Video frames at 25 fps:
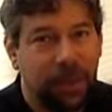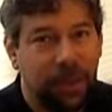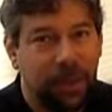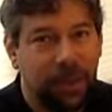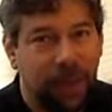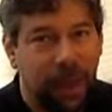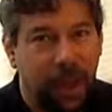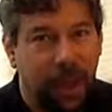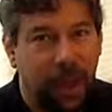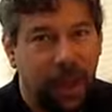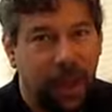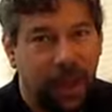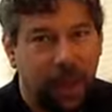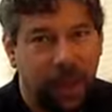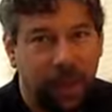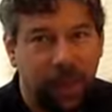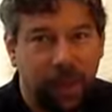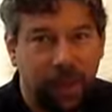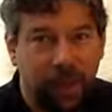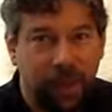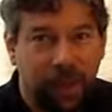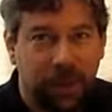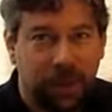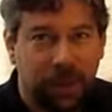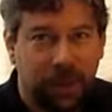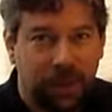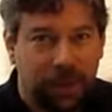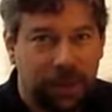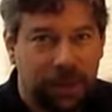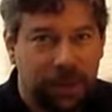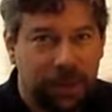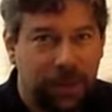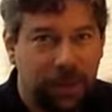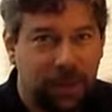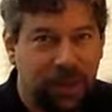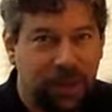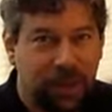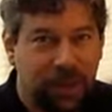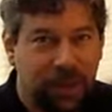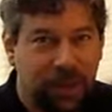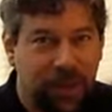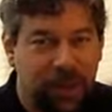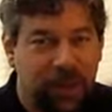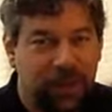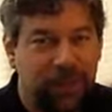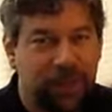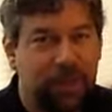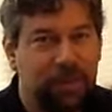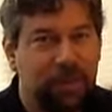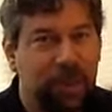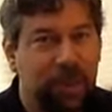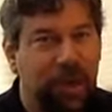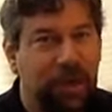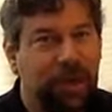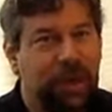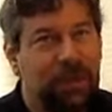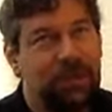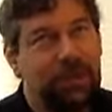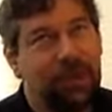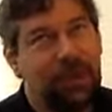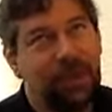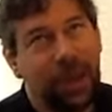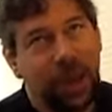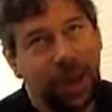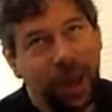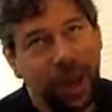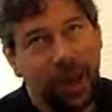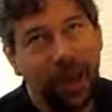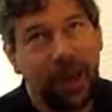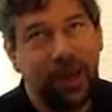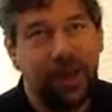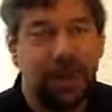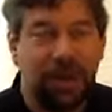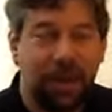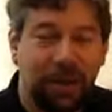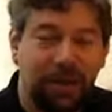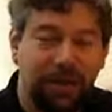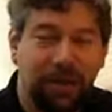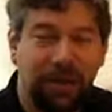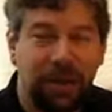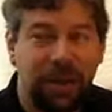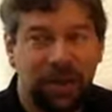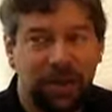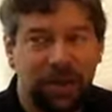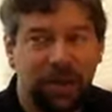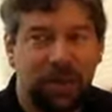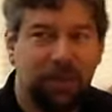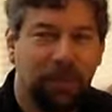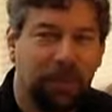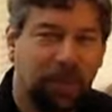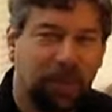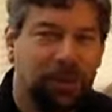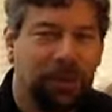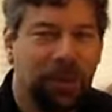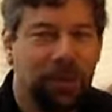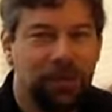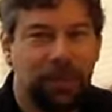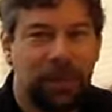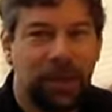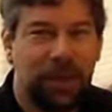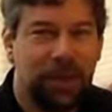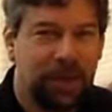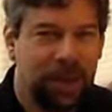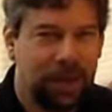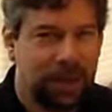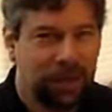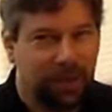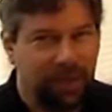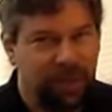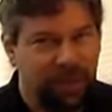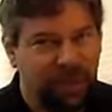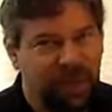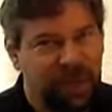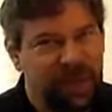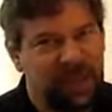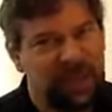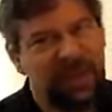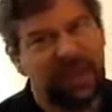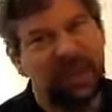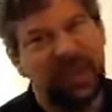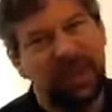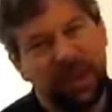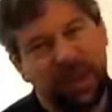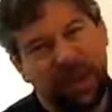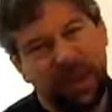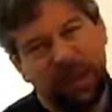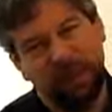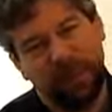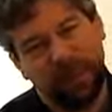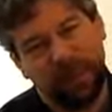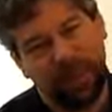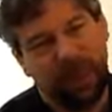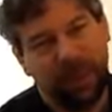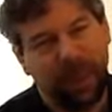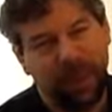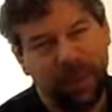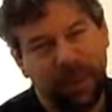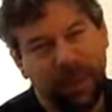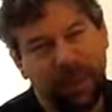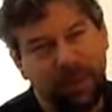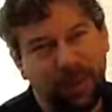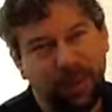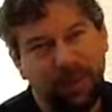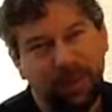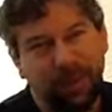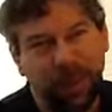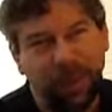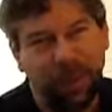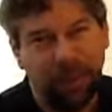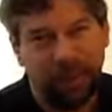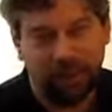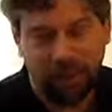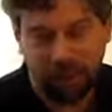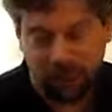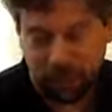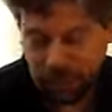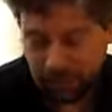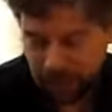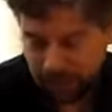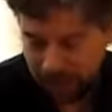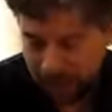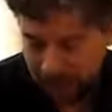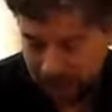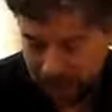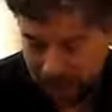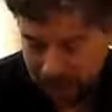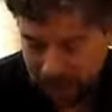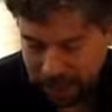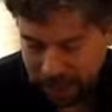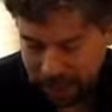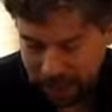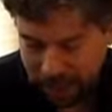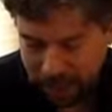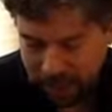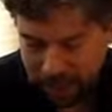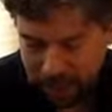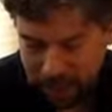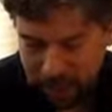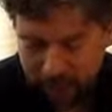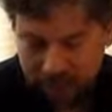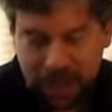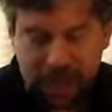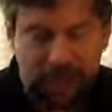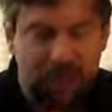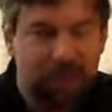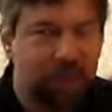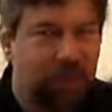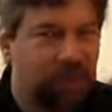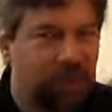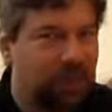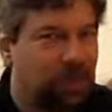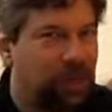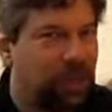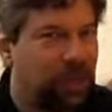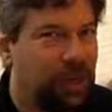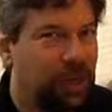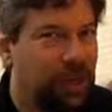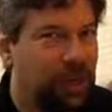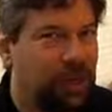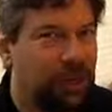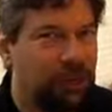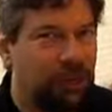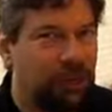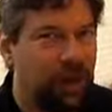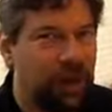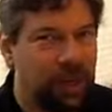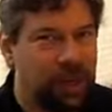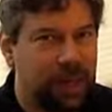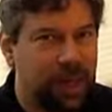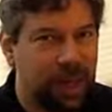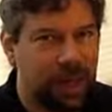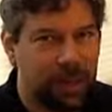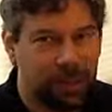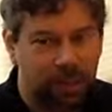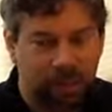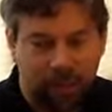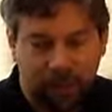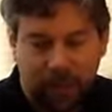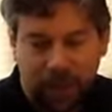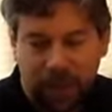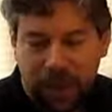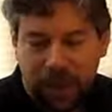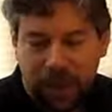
Now, let me tell you, HDMI is the high definition multimedia interface. Complicated. You don't really have to worry about it. But you need to make sure you get the right cable.